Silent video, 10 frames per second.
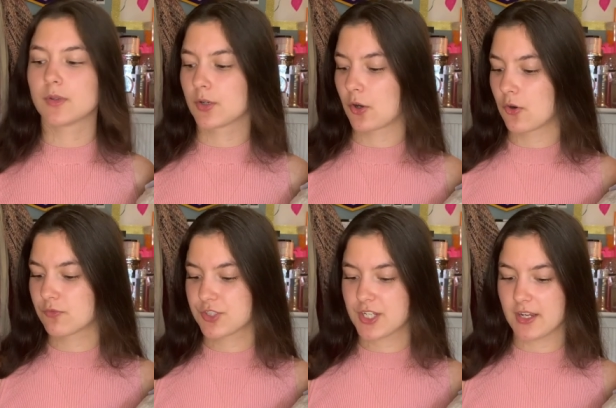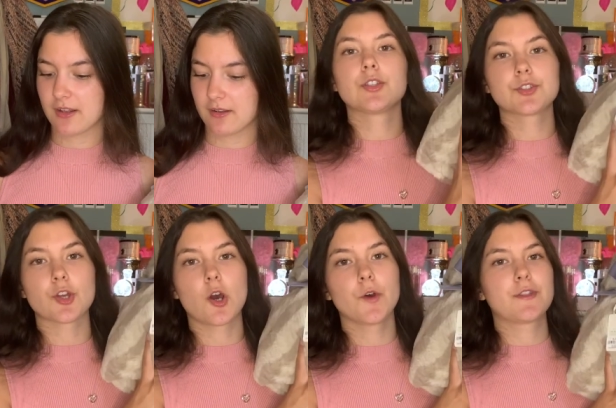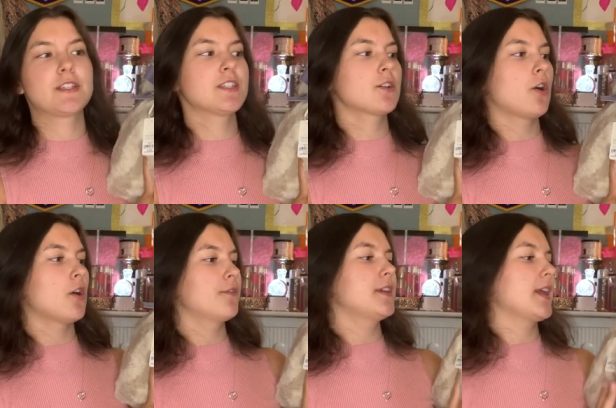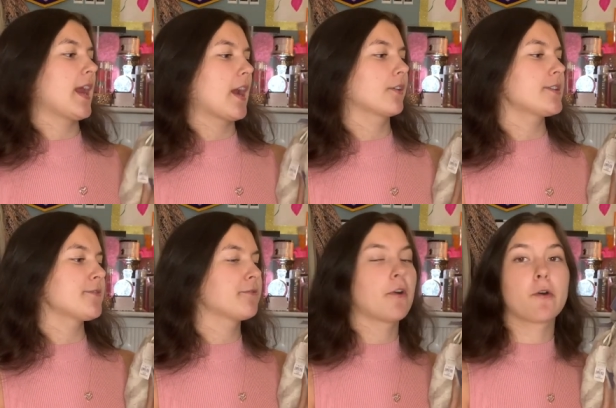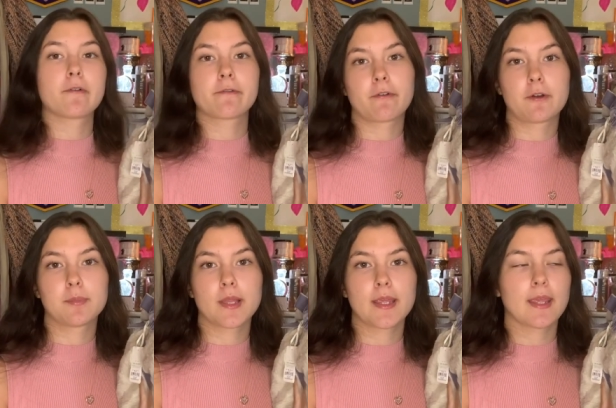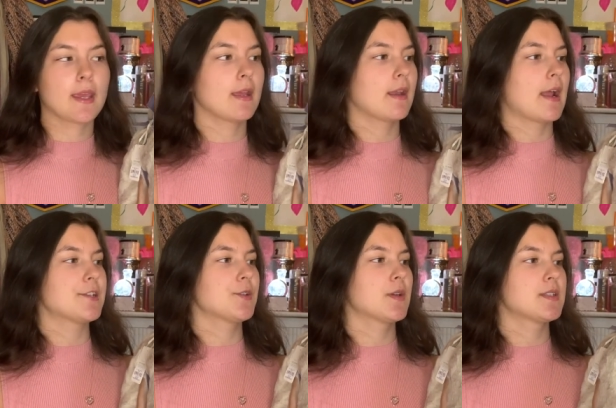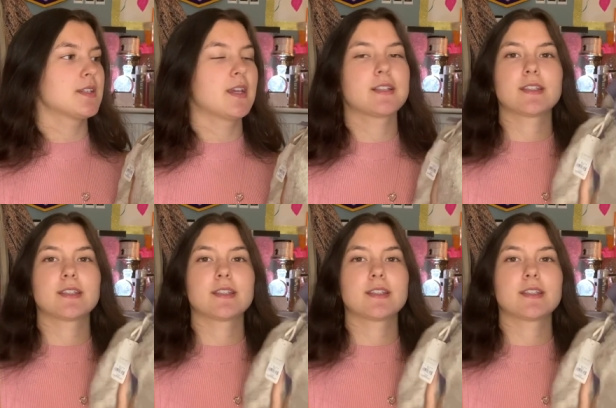girl chill so this is called the aerie faux fur blanket and as you can see it's